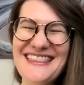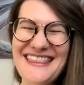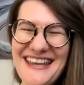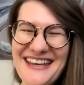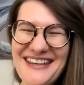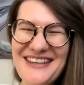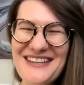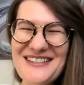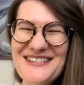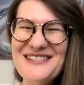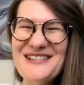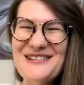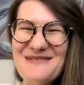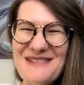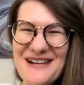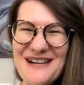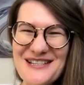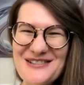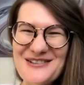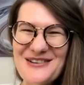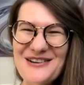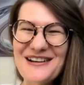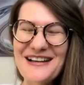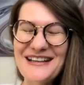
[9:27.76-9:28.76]
Thank you so
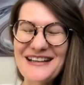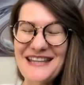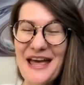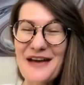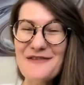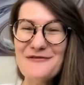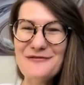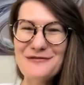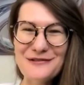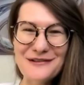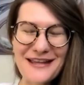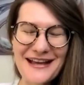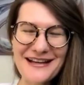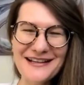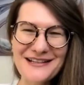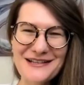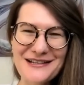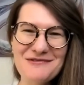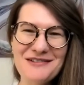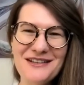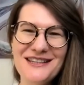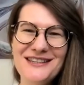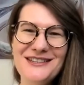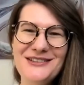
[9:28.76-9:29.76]
much, Aung, and I fully
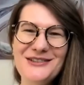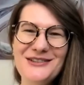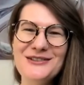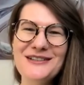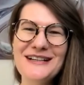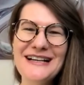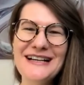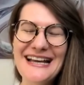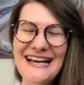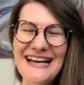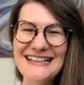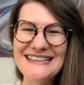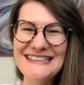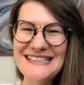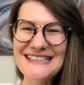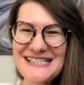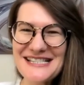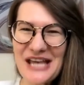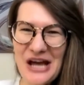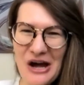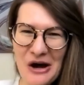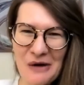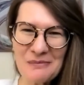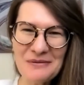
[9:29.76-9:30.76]
agree with you. And
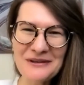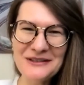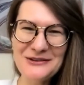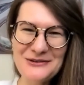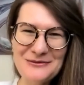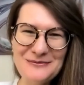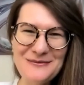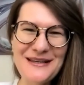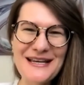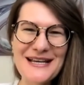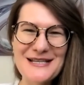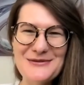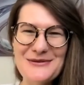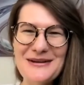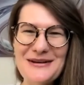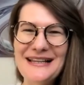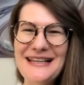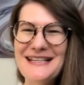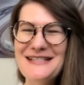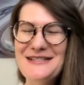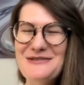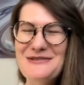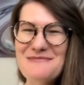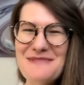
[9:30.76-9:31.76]
this happened to me as
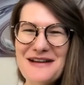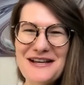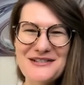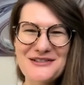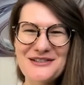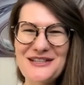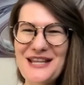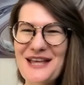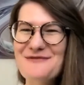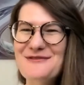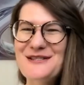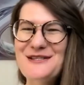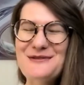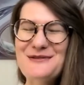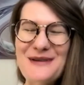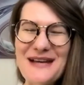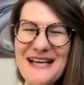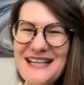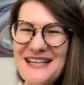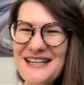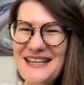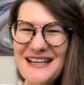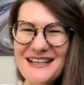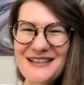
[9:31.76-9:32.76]
well. As you mentioned, I was
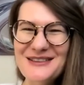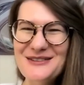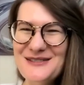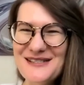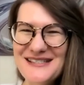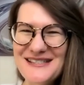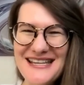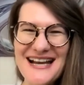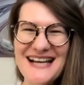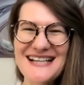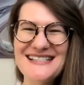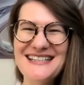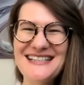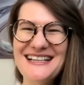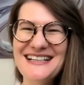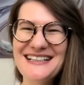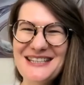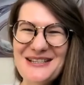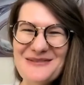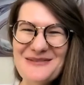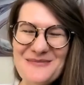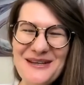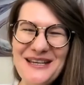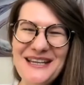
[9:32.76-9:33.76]
very enthusiastic
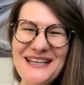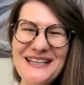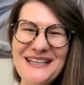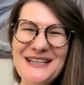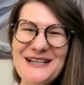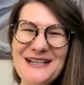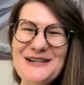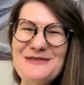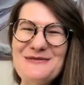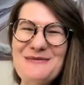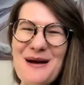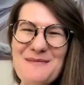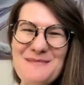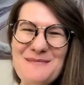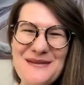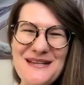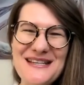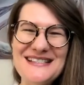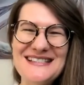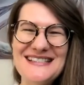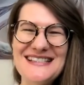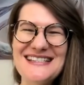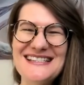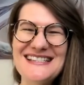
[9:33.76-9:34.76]
at the beginning of my
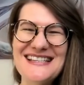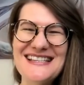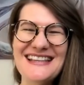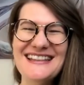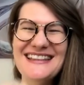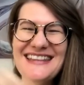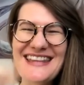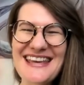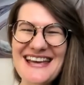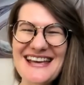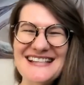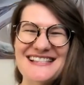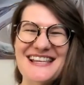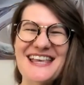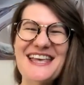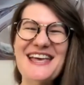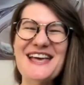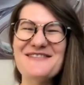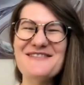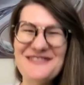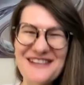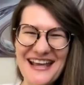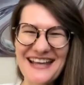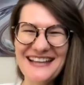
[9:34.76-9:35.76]
business, and yes, I
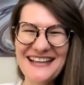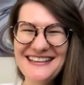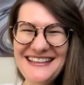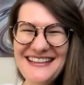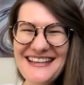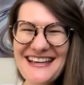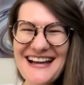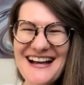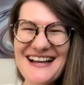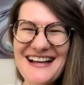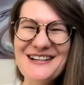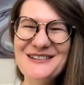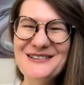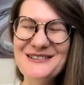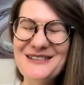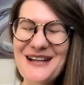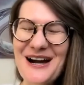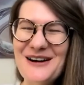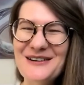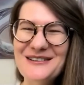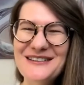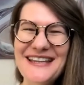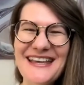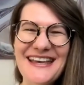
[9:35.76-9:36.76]
have an idea, I go
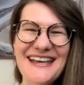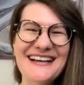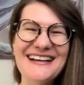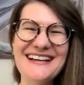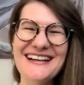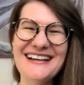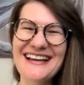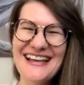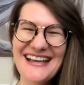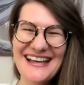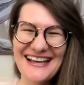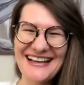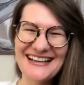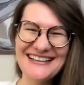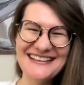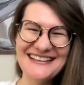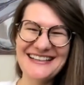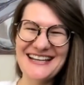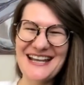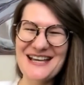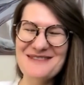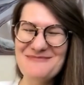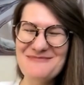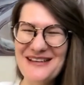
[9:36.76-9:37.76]
out there, and
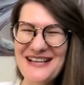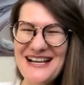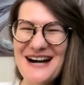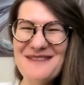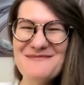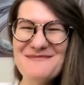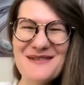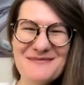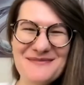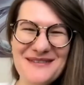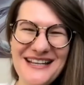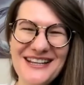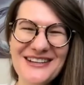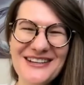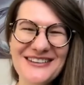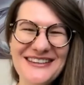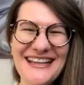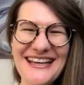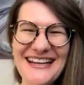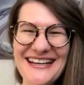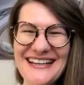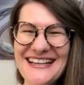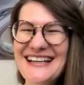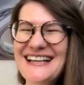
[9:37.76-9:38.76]
then I become a
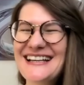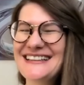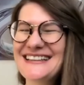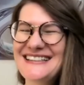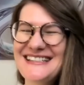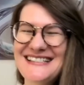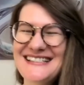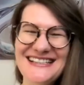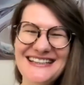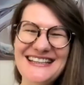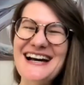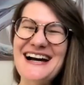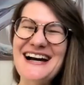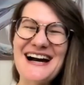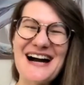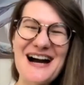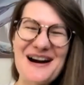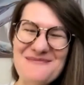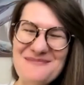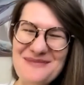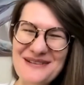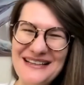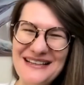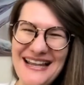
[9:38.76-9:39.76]
millionaire. This didn't
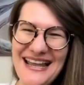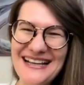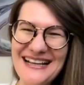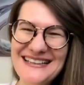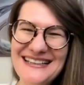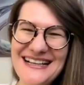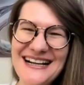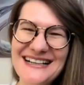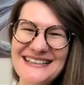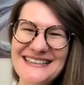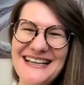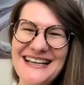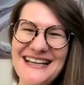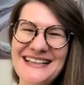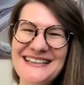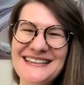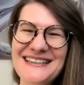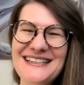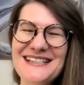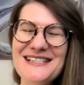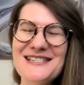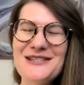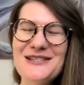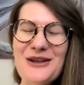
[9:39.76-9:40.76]
happen like that.
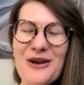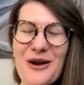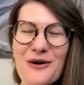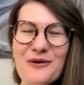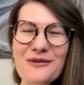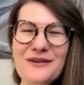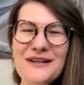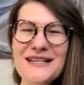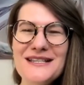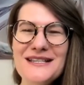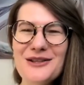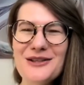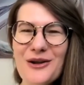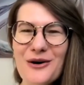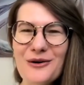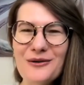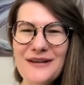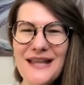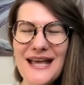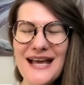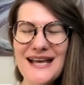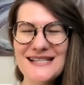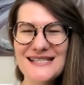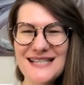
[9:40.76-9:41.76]
And slowly,
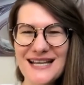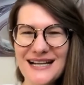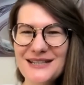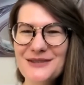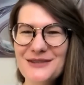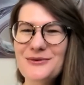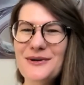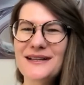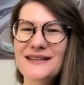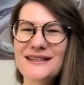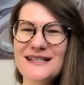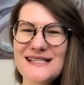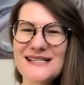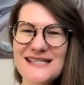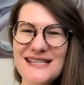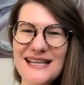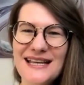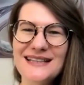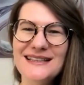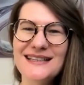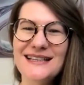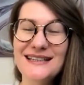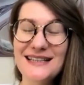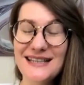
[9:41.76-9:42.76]
I start to
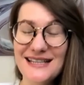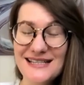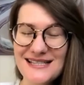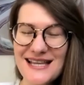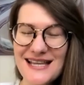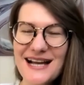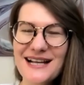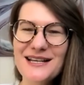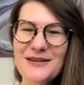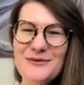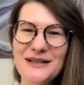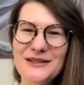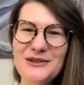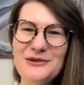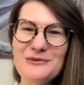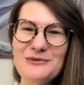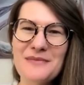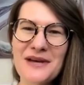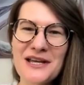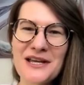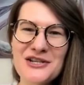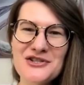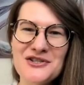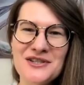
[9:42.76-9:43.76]
understand that exactly what you
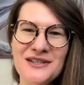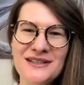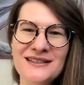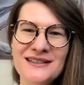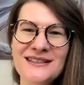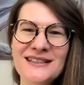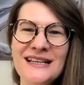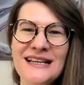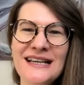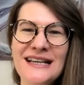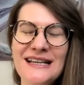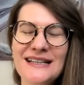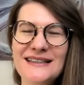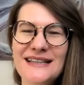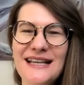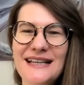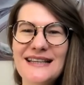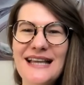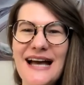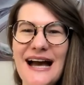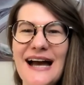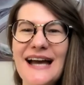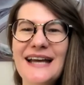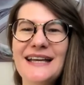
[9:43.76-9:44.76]
mentioned,
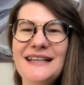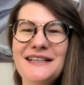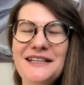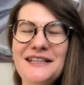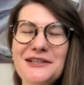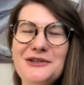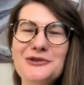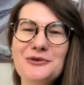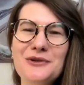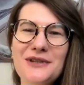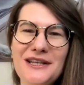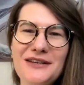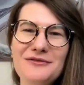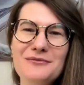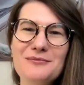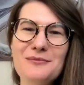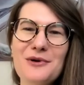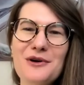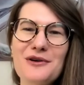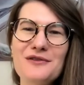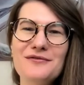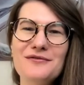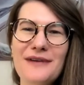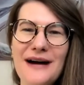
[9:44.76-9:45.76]
that I need to give
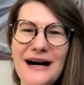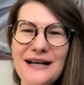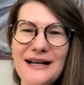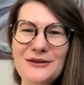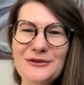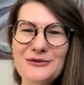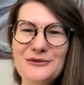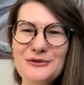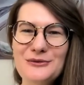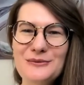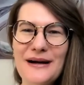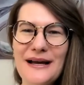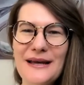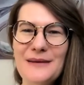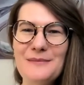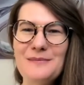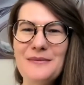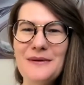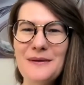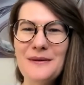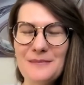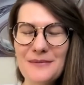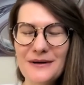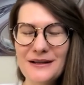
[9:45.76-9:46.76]
more value to my
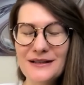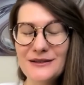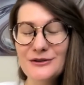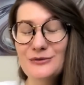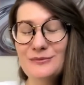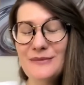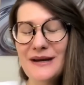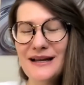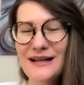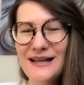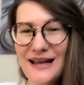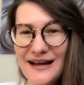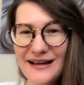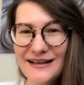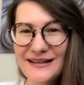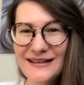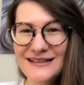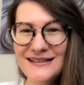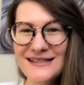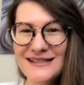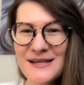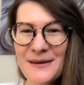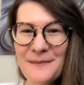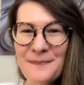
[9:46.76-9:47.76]
people, to my
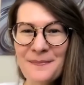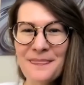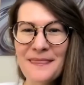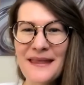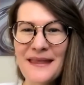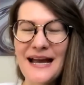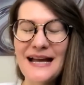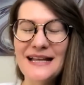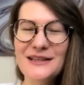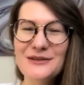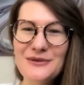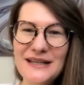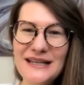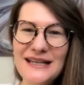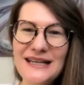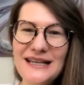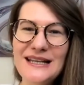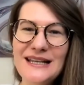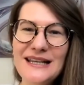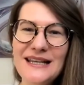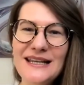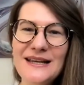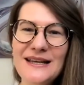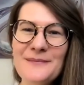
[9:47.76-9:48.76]
clients, and
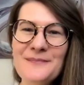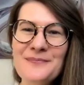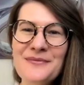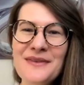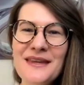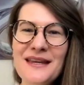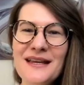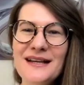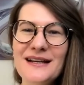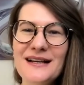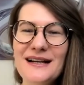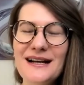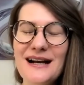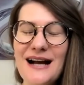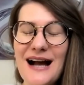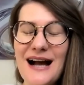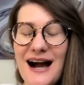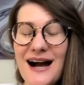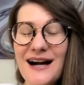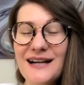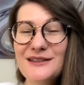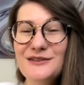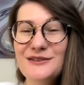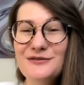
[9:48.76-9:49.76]
really
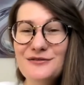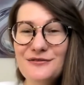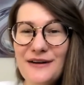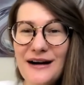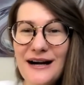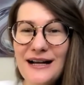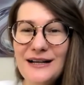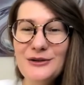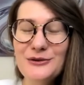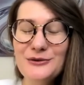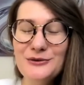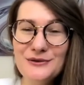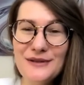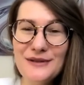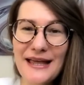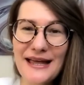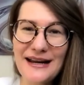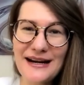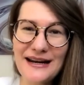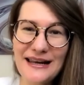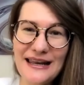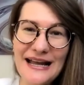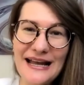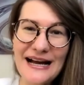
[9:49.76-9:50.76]
add value to
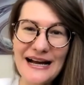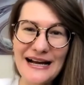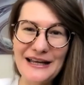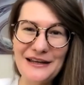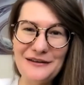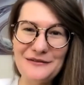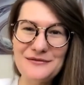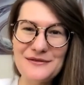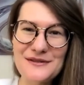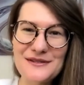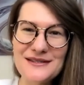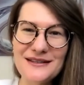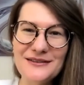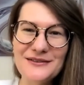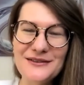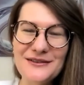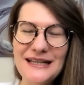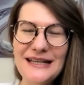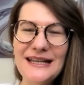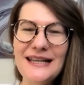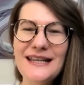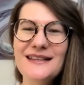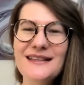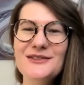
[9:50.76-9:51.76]
their lives,
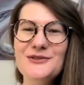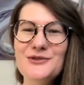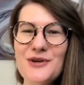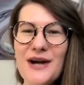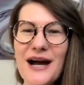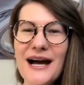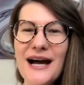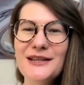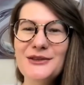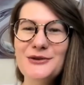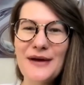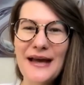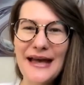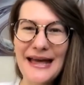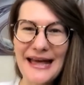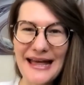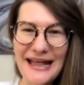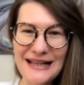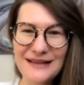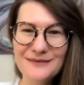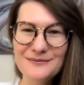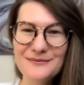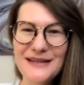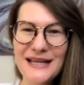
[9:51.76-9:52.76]
really try to
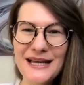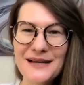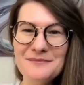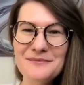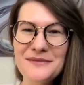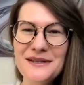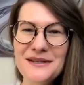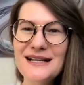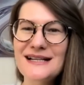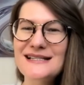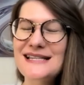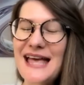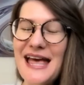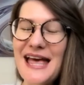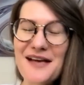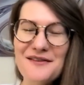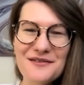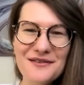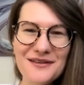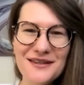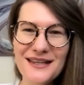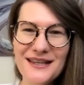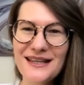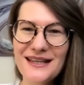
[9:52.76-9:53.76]
help them, because
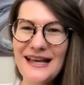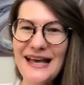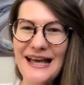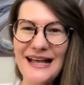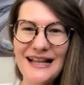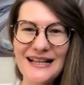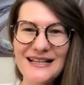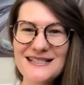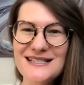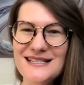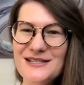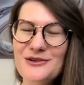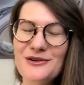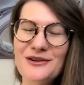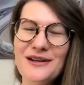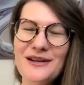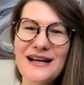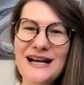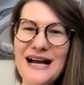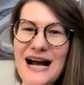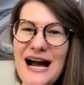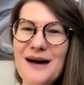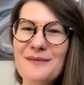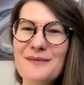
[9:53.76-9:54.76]
everything else is going to
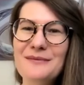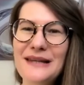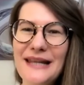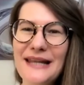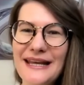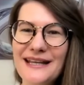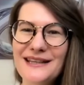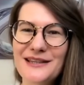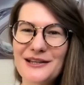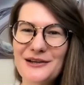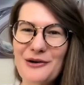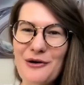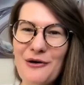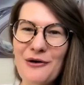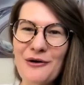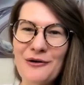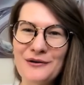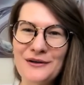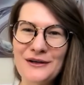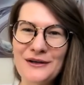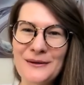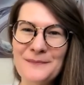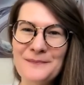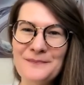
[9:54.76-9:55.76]
come later
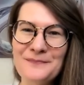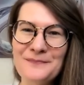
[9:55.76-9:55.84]
on.